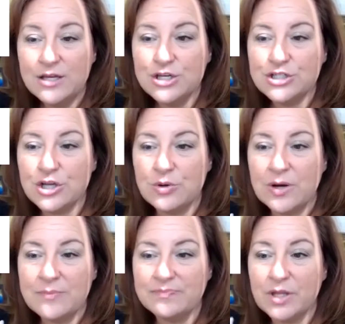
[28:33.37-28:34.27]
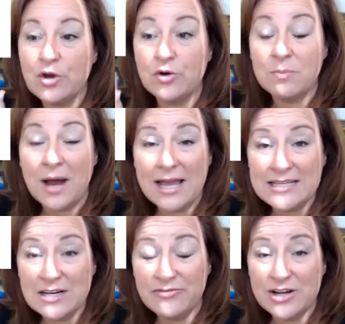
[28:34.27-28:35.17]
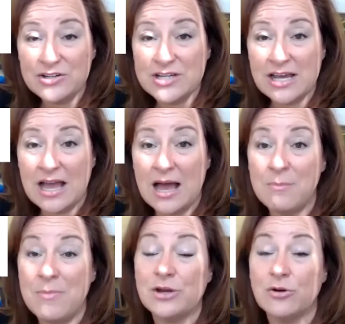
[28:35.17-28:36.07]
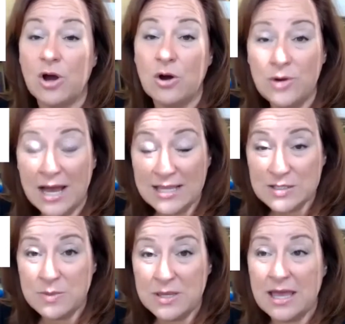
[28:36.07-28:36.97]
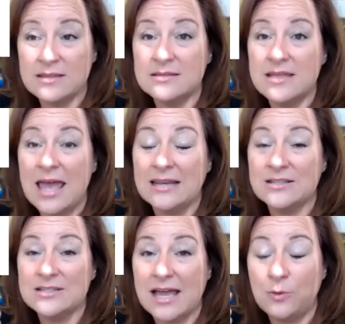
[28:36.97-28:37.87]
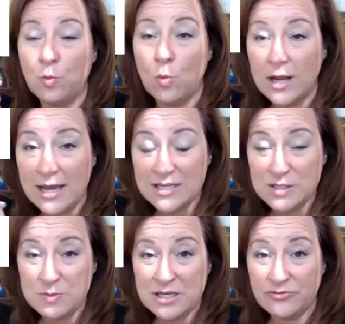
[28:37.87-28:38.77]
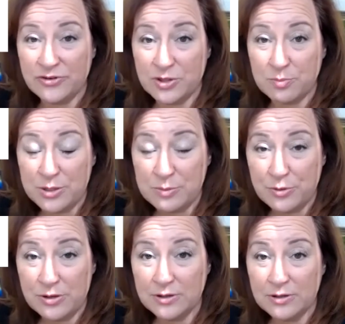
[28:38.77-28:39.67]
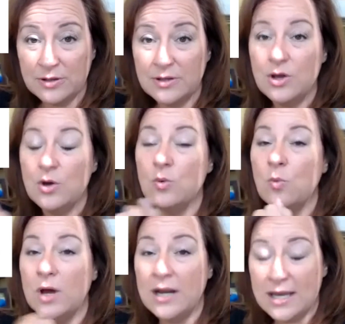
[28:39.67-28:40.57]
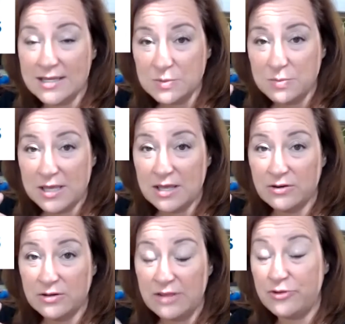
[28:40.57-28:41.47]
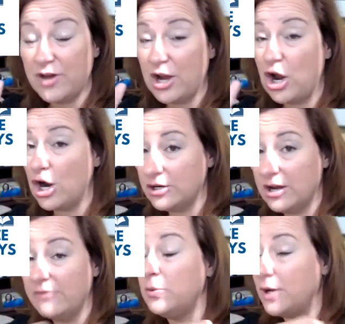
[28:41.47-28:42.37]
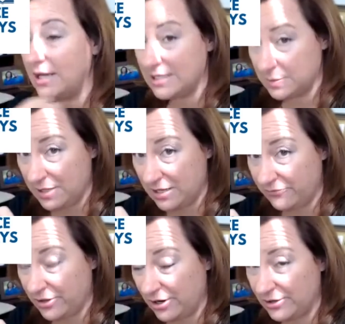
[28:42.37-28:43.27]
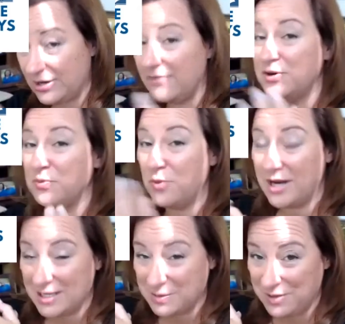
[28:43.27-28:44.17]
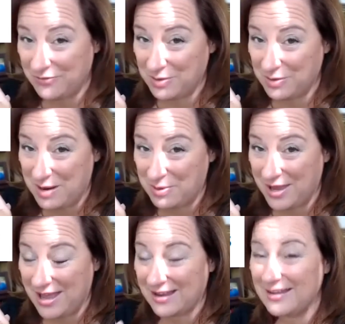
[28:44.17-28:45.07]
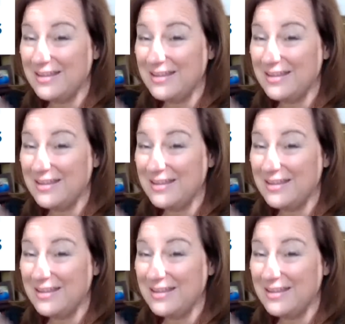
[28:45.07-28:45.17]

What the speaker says: So go to myidentifiers.com, buy your own ISBNs, and assign one ISBN for the print book, one ISBN, if you've got a hardcover, one ISBN for the hardcover, one ISBN for the paperback,